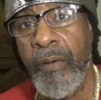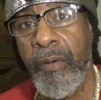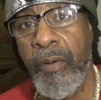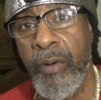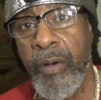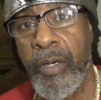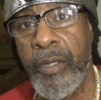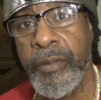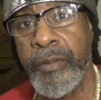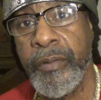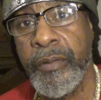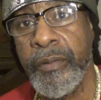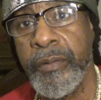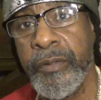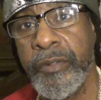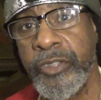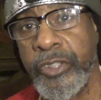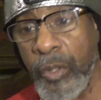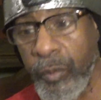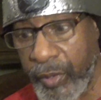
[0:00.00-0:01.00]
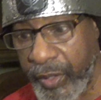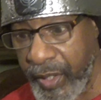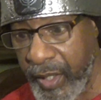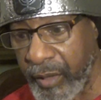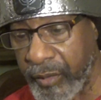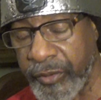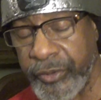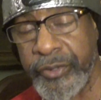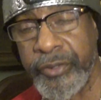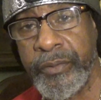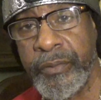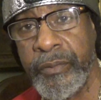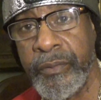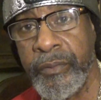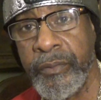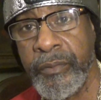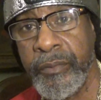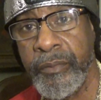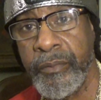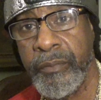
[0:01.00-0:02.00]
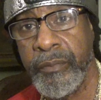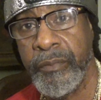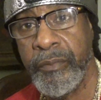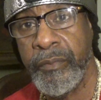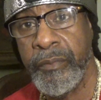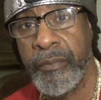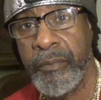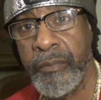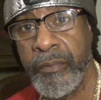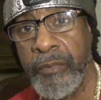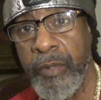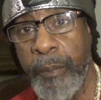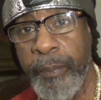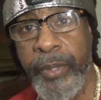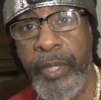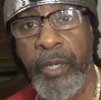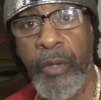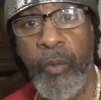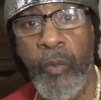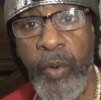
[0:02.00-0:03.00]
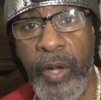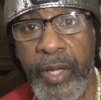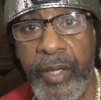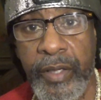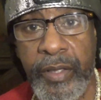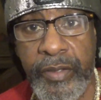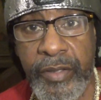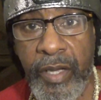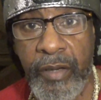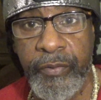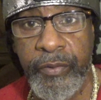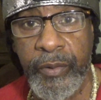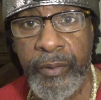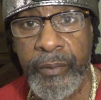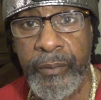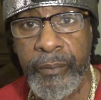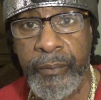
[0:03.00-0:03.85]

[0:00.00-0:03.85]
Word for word: on someone else, but being wicked as ever.